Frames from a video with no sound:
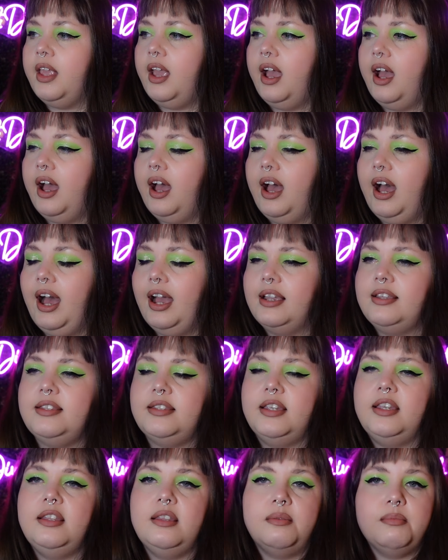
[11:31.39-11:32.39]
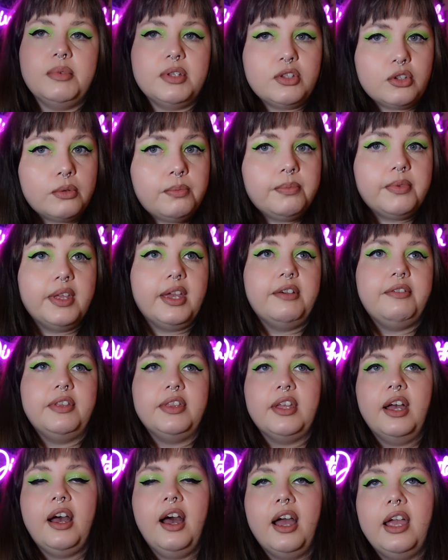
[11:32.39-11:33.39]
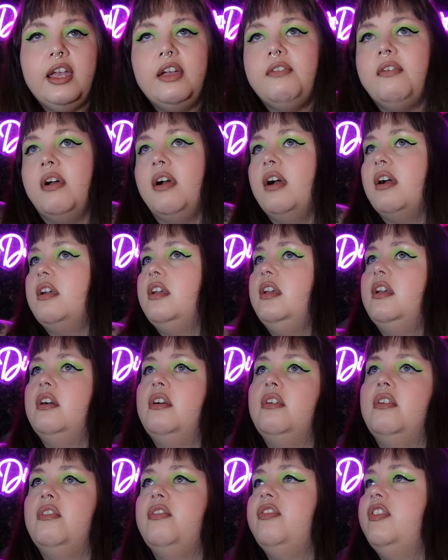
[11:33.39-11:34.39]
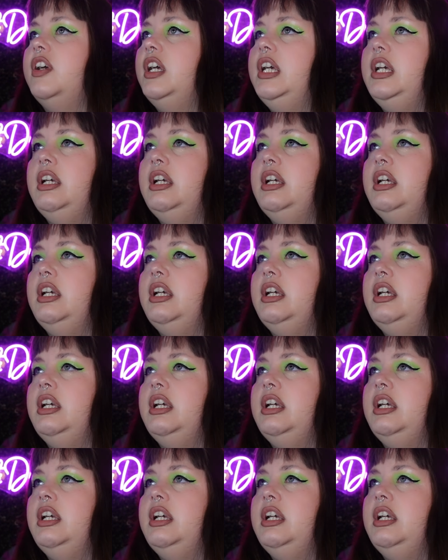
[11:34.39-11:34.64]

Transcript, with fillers: Uh, I see them as up there in the hierarchy of,